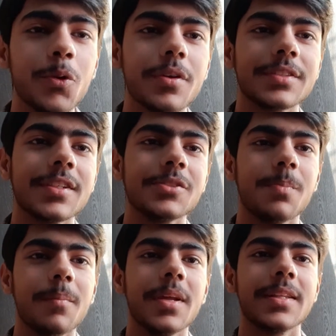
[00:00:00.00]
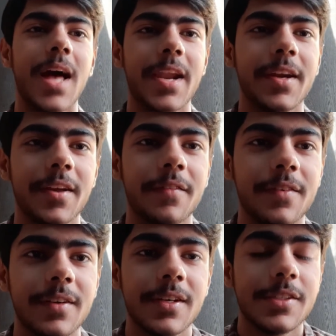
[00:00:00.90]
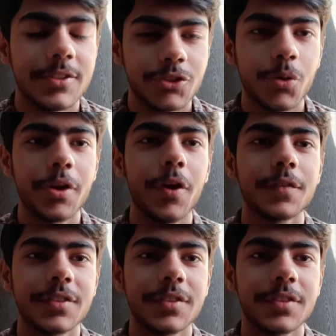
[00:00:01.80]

to discuss public narrative. Story of